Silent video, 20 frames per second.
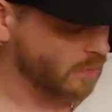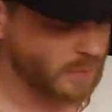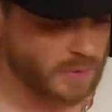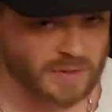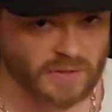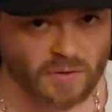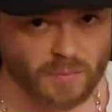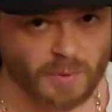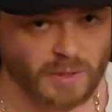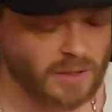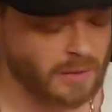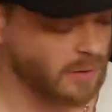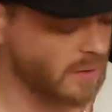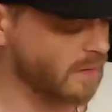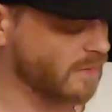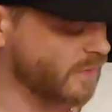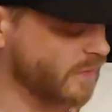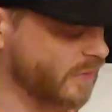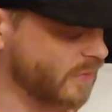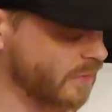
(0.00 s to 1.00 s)
which everybody
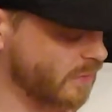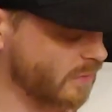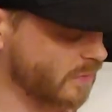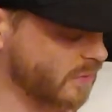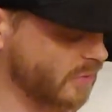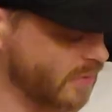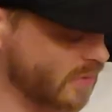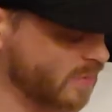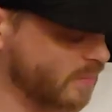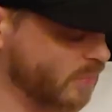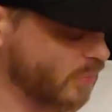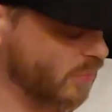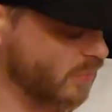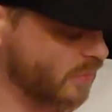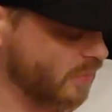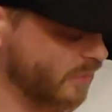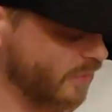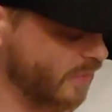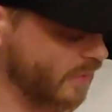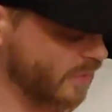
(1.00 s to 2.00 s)
loves. They're
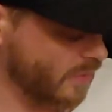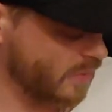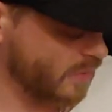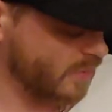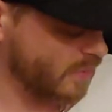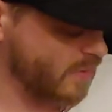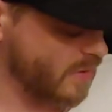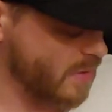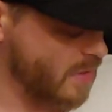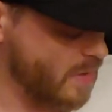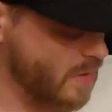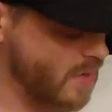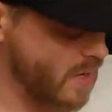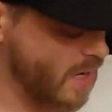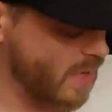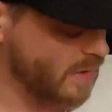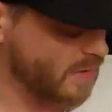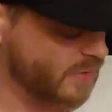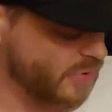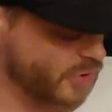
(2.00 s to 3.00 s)
durable. They're
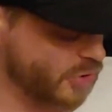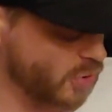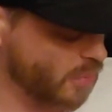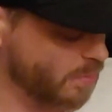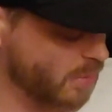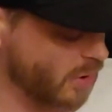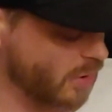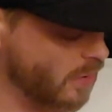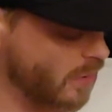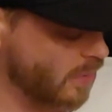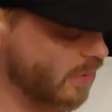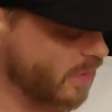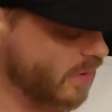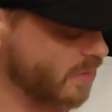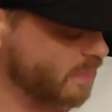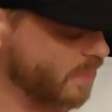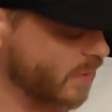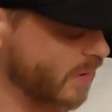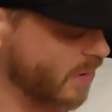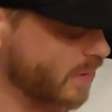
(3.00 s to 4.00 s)
not super
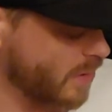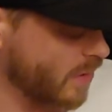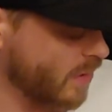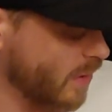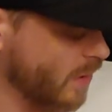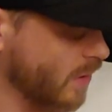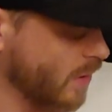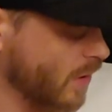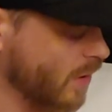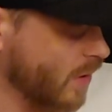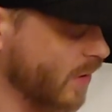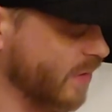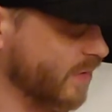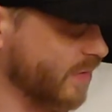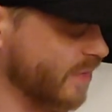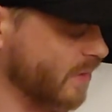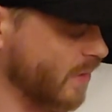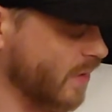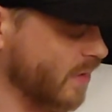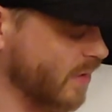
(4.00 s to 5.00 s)
hard, but
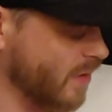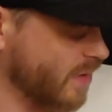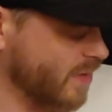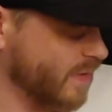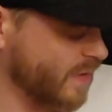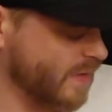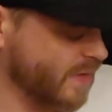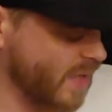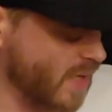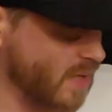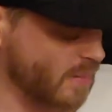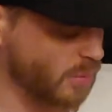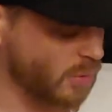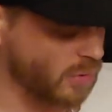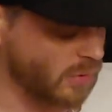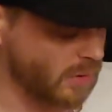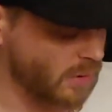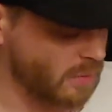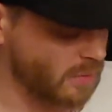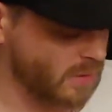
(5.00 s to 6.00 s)
it's a nice,
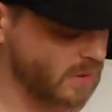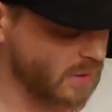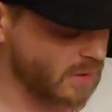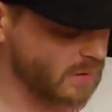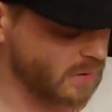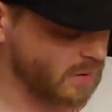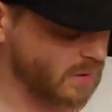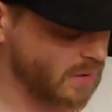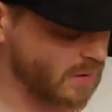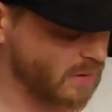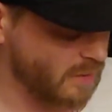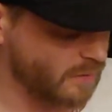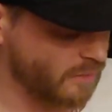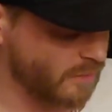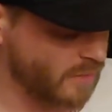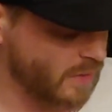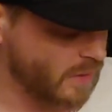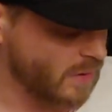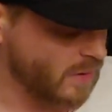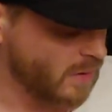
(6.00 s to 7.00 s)
stable, low-cut
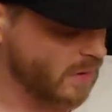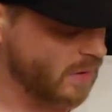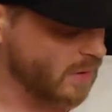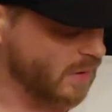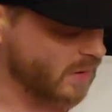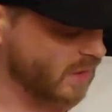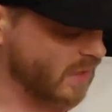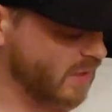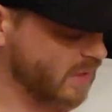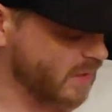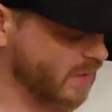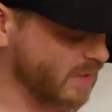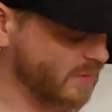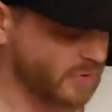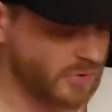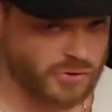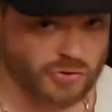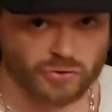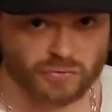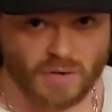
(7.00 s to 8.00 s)
cuff. Again, you got
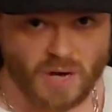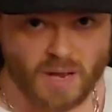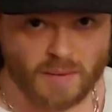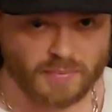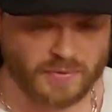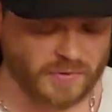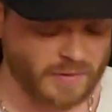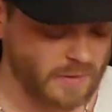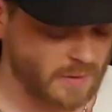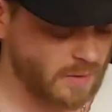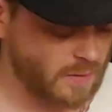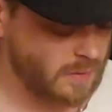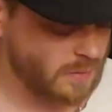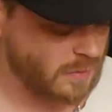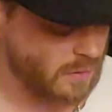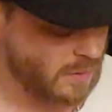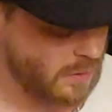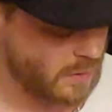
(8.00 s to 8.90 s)
the straps there.